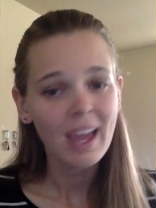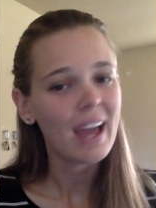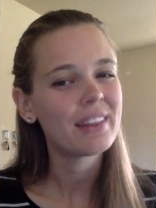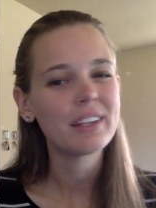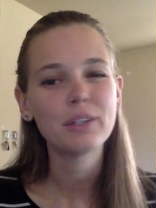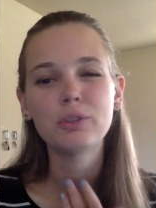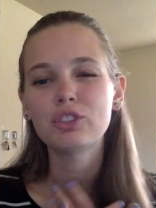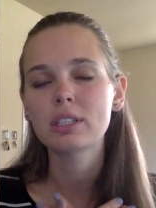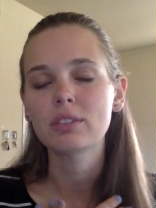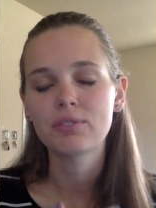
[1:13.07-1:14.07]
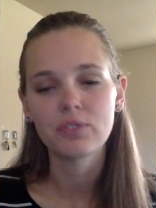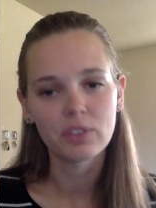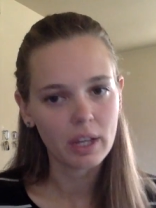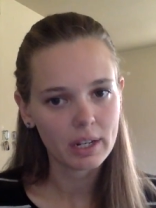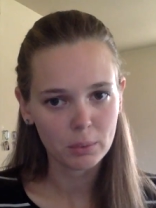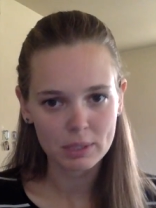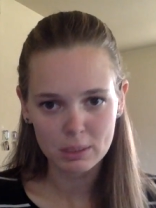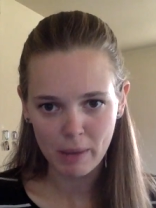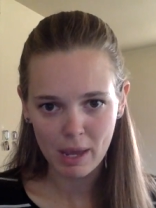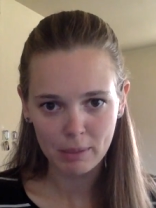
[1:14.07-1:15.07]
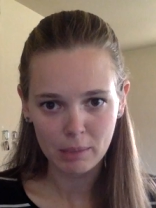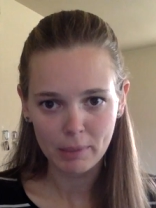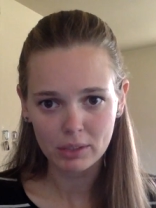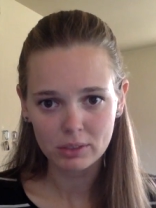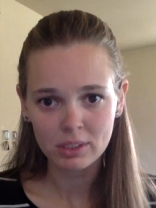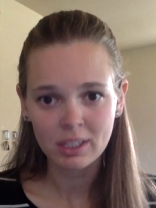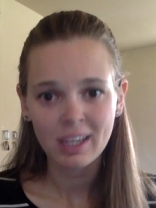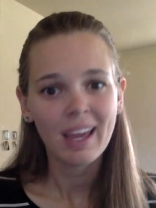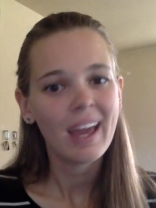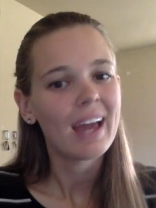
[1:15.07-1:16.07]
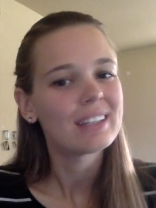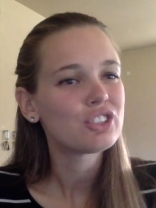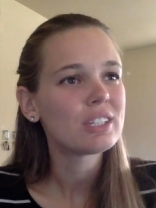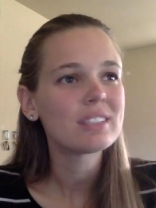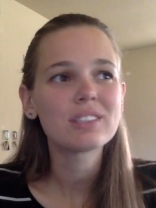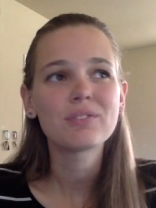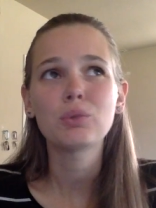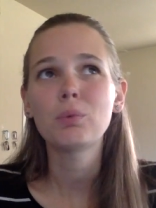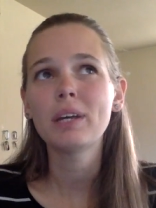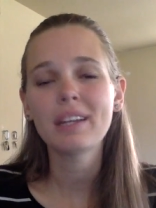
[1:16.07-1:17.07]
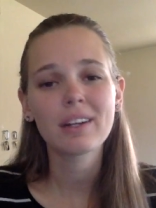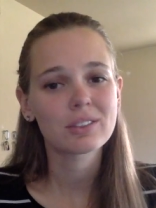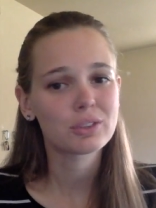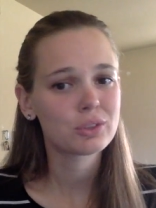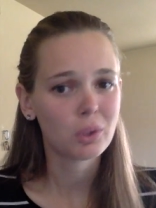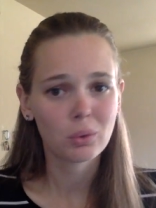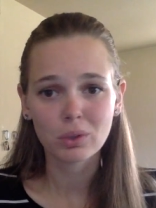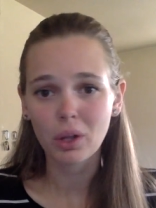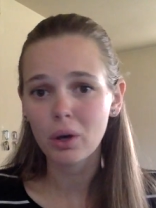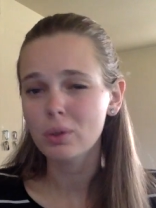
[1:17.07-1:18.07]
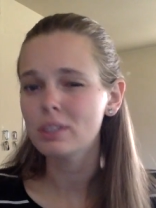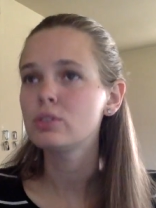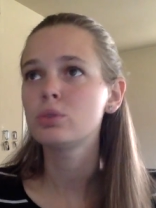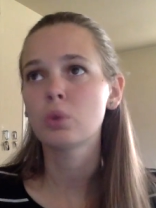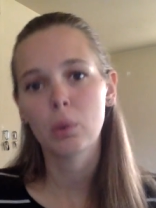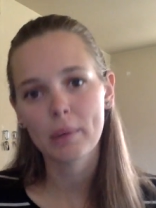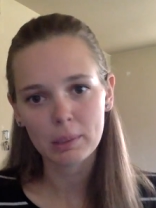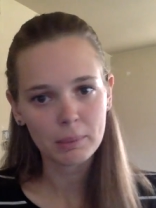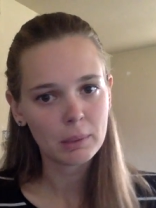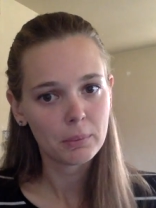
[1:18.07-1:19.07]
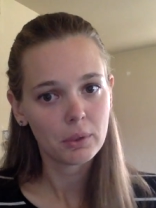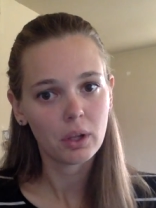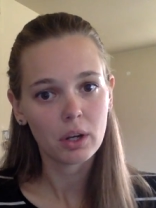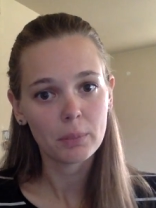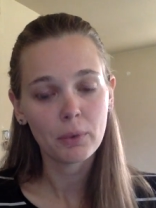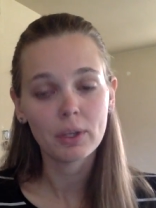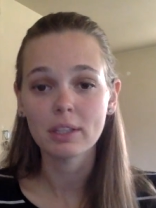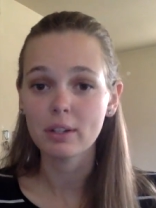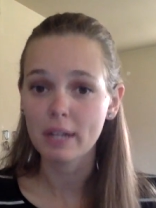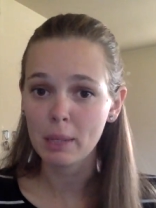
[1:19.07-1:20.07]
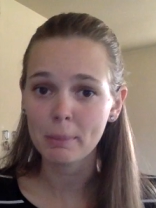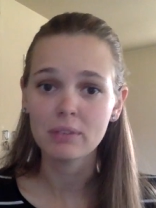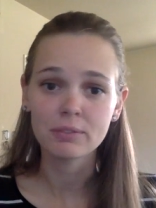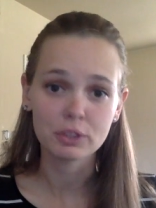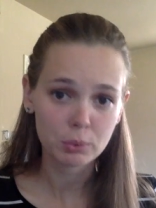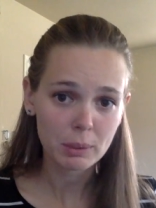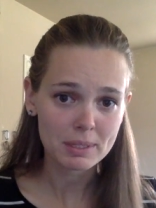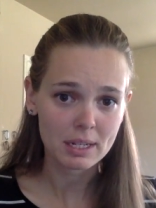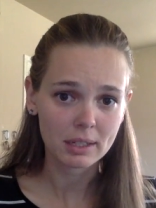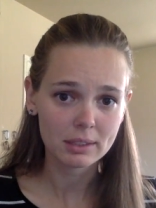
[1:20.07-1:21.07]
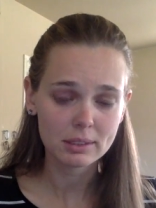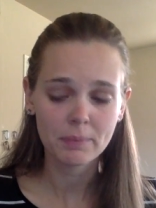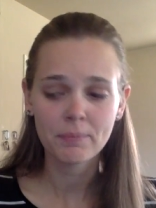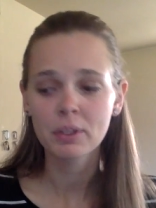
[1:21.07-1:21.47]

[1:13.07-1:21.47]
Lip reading: And then you just get flooded with spam emails. And the chances of you winning are so low because so many people are putting their name in for sweepstakes.